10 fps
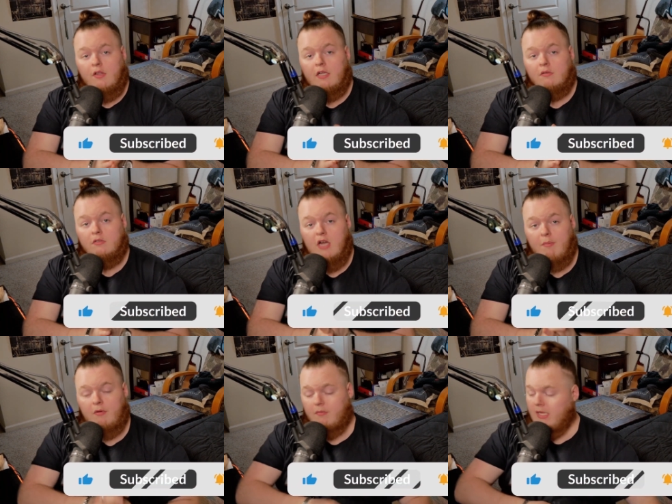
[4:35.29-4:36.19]
the next one's
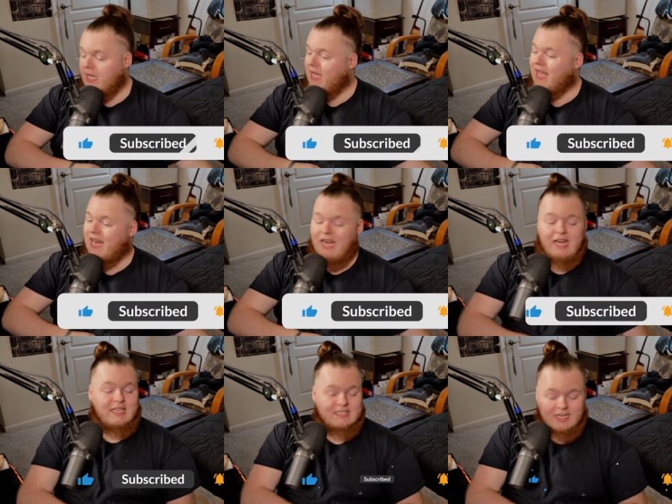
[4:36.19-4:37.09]
dropping.
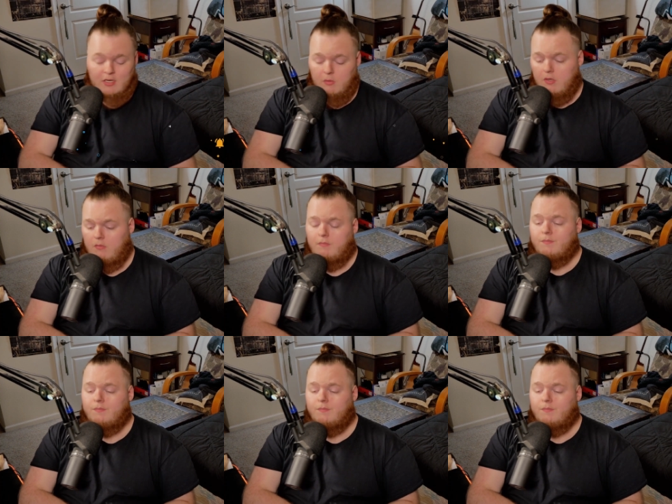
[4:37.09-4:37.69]
Let's get into it.